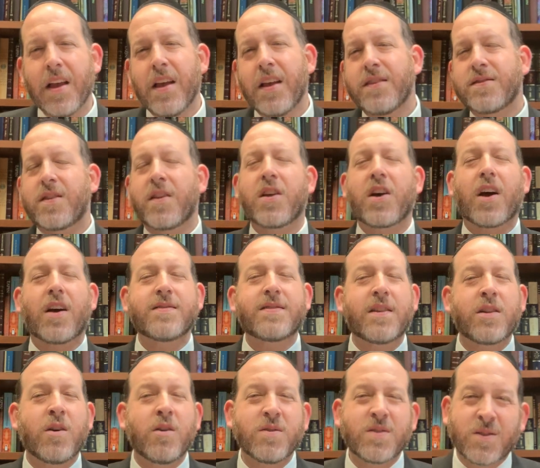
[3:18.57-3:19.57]
So the
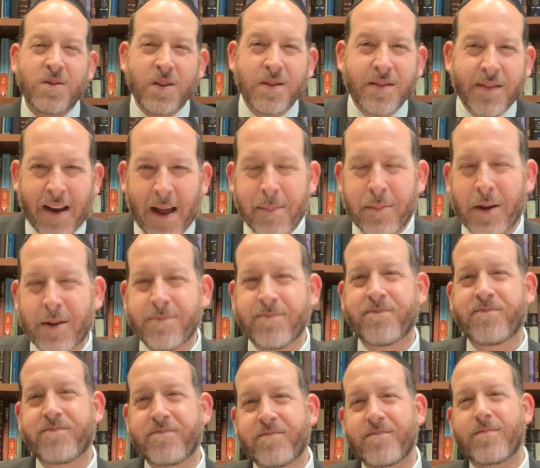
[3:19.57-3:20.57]
chassid goes to his Rebbe.
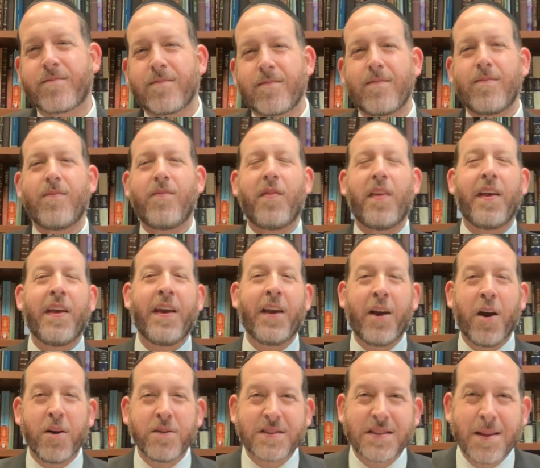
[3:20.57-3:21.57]
He
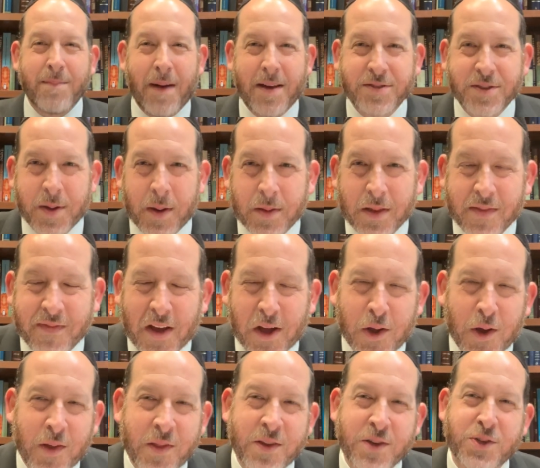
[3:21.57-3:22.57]
goes to the Baal Shem Tov
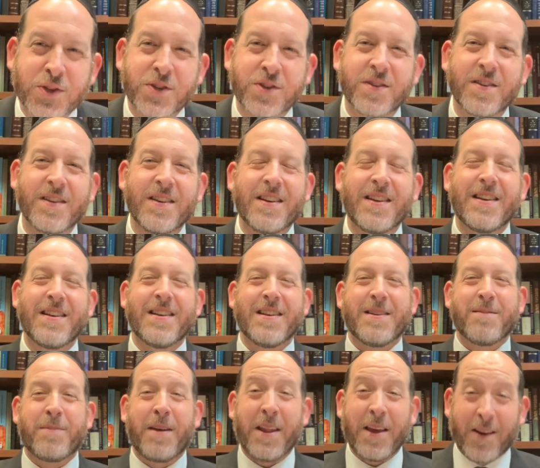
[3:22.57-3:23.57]
HaKadosh.
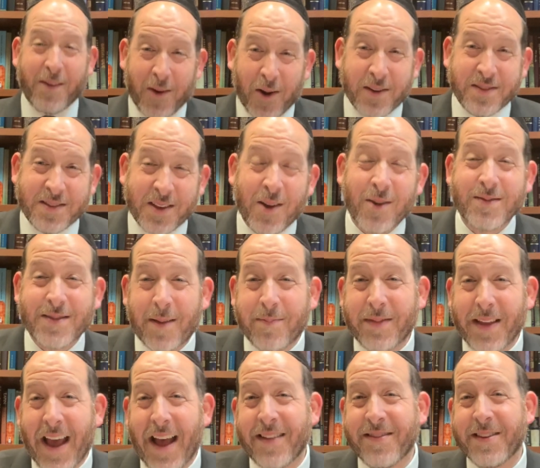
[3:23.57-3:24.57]
But of course, he goes
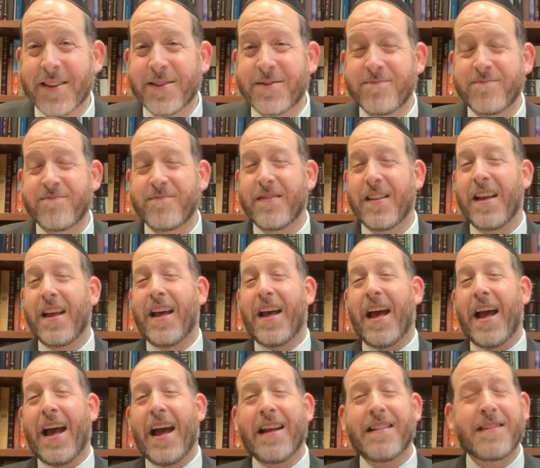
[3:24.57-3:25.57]
empty-handed.
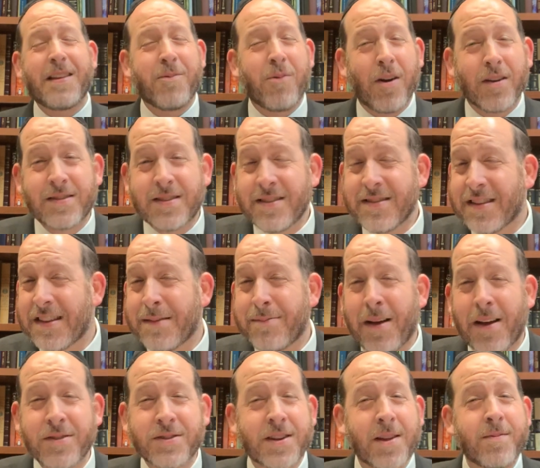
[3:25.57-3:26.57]
And he walks into the
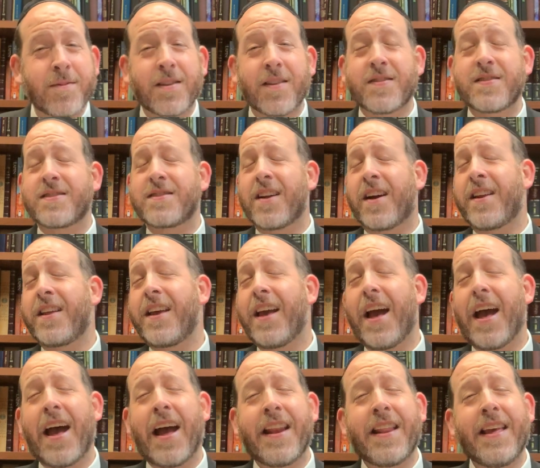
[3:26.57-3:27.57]
Baal Shem Tov study
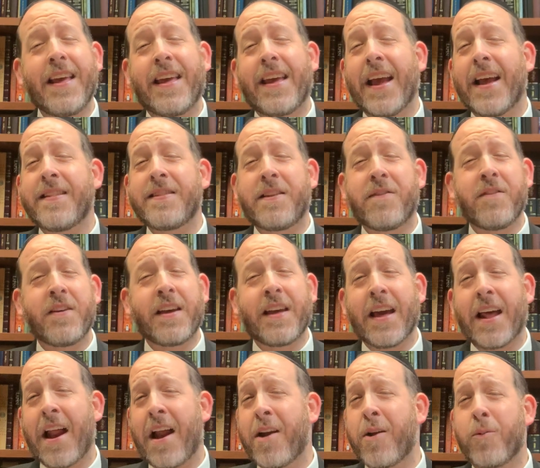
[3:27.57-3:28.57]
and he can't even
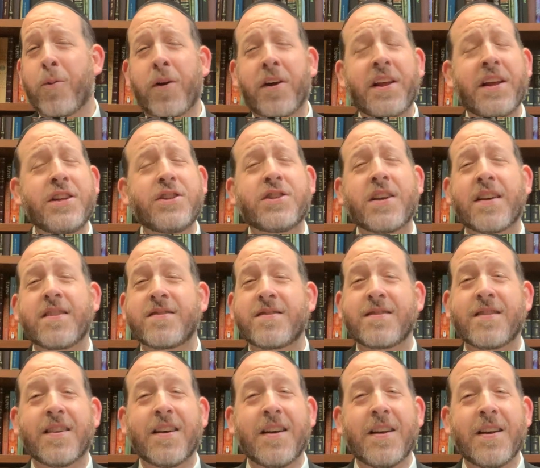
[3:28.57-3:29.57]
get out a word. He
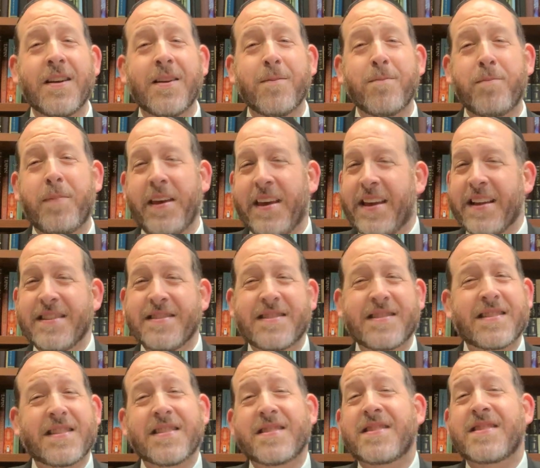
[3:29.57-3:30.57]
just begins
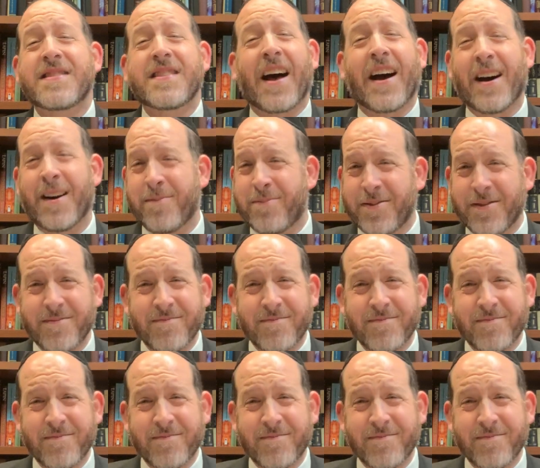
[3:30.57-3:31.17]
to sob